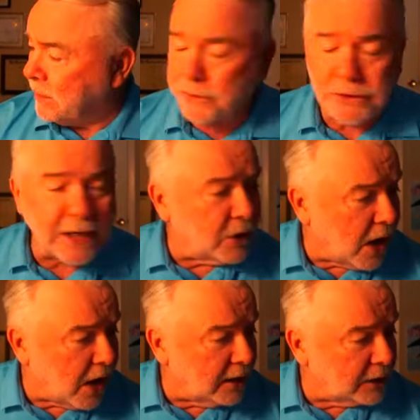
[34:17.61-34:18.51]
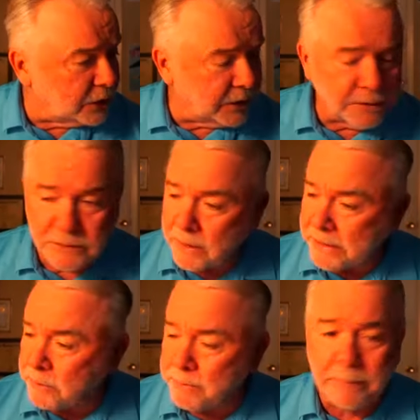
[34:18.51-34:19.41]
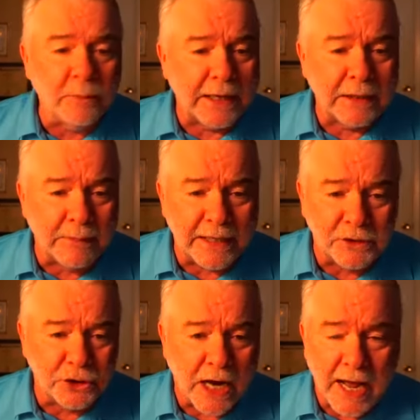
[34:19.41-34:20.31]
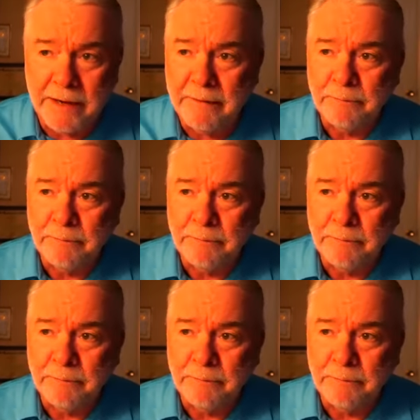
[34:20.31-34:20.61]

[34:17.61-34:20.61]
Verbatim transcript: There's alcoholics and crazy people like me and Jon,